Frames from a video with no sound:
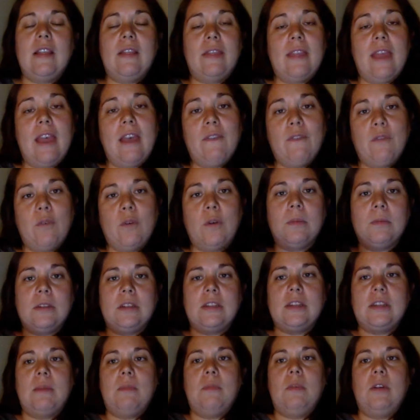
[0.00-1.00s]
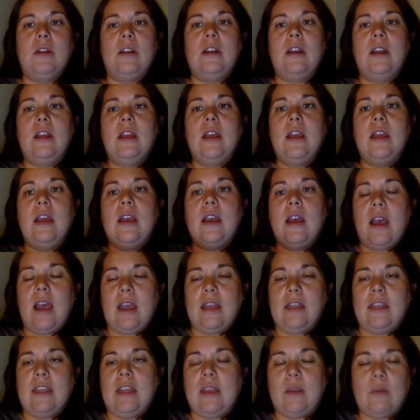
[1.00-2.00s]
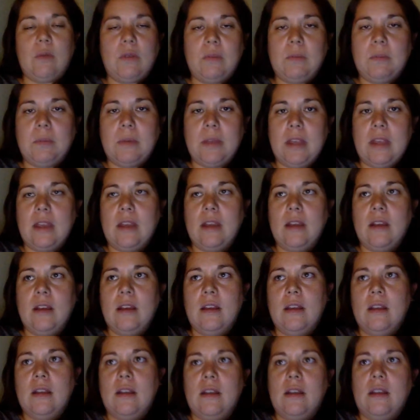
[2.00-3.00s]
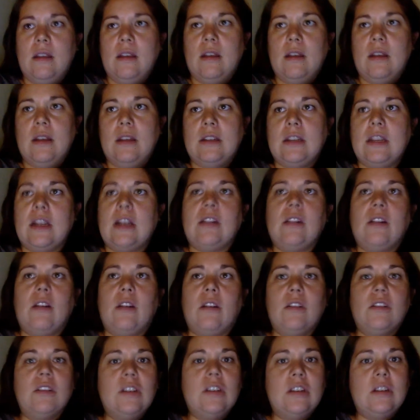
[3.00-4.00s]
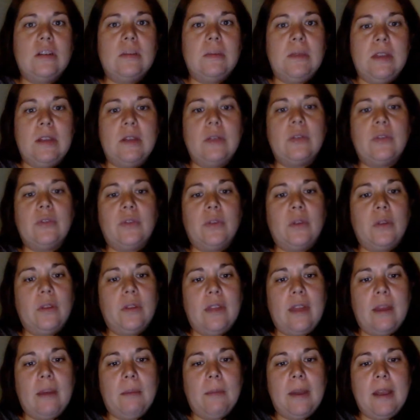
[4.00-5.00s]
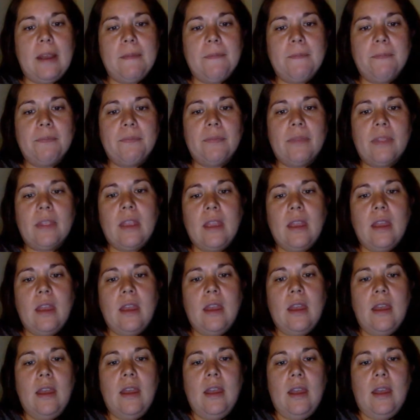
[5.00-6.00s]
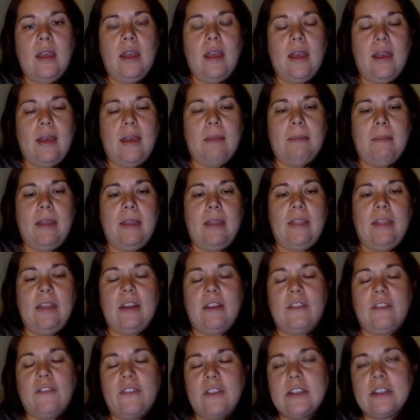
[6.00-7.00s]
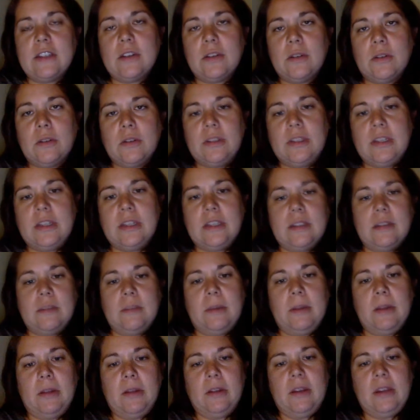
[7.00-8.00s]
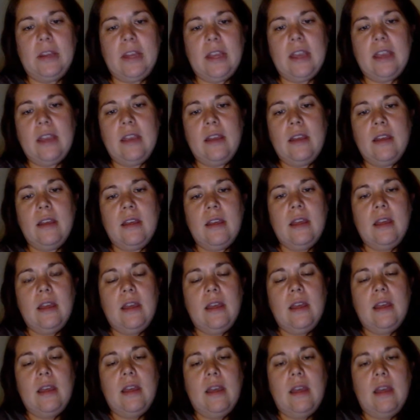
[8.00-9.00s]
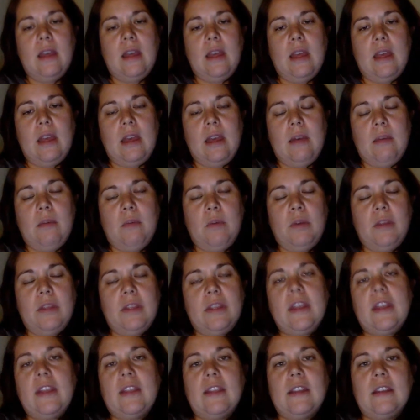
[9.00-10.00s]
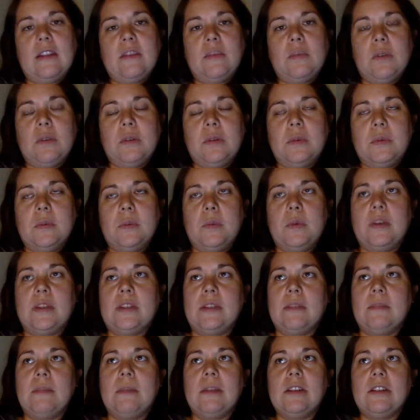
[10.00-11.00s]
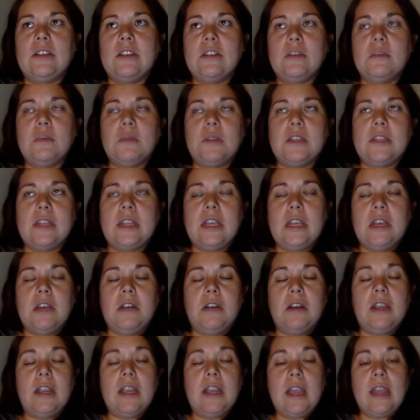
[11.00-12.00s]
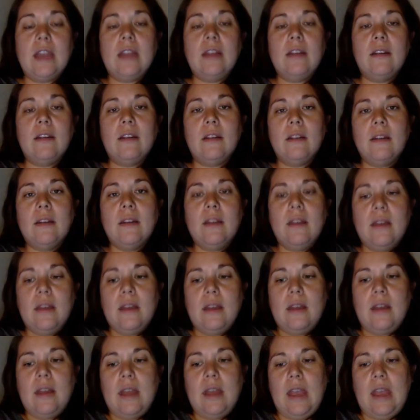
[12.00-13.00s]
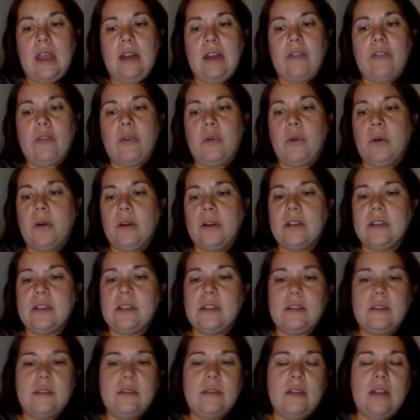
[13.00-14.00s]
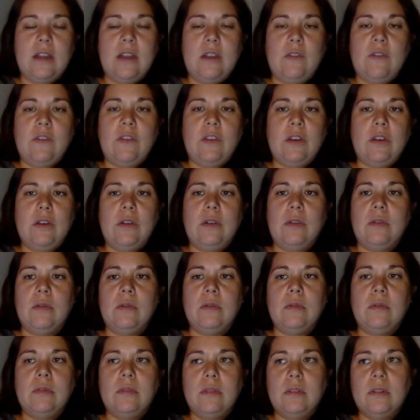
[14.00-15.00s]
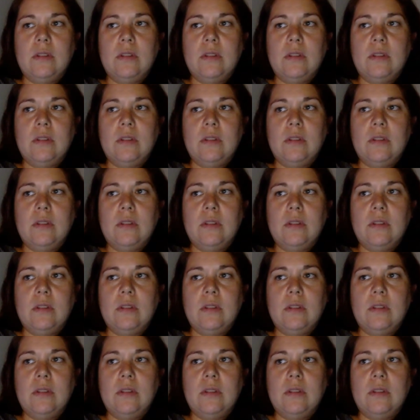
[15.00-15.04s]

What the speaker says: that form to someone, I think would be a technology to be useful in that way. And then a physical disability. One thing that wasn't mentioned was a hearing aid. And of course, if you